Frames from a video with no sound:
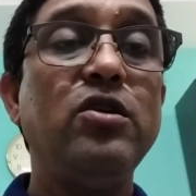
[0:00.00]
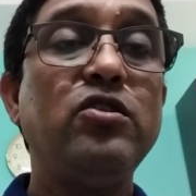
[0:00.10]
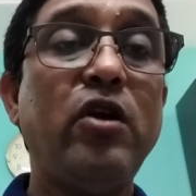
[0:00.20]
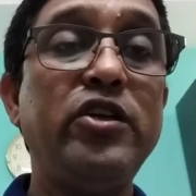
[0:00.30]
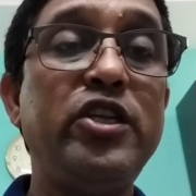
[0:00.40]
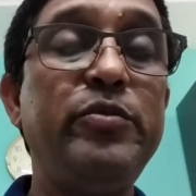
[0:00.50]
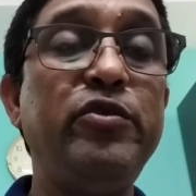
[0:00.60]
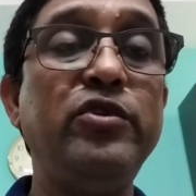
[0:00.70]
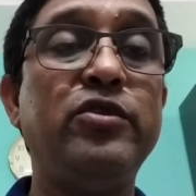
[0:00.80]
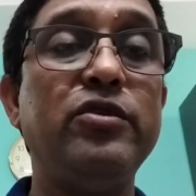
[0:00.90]

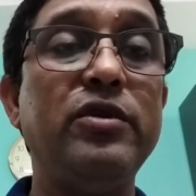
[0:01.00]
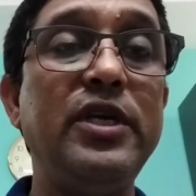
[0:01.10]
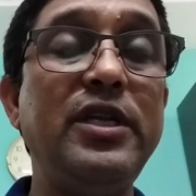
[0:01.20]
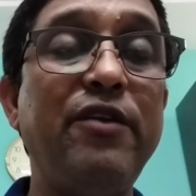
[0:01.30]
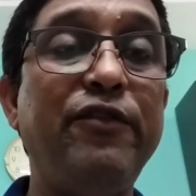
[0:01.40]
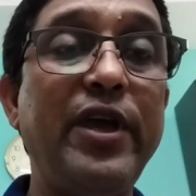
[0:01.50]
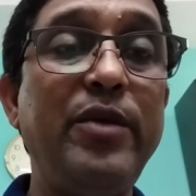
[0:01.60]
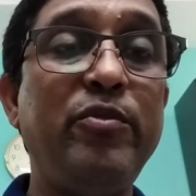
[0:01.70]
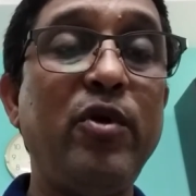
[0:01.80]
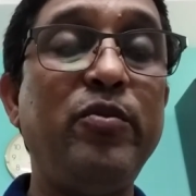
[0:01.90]
contribute in a
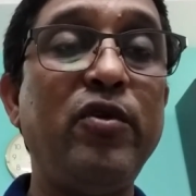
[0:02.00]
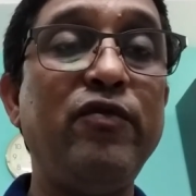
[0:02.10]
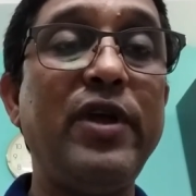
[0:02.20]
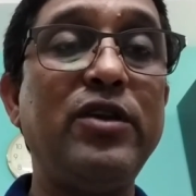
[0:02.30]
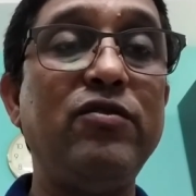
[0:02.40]
very proper way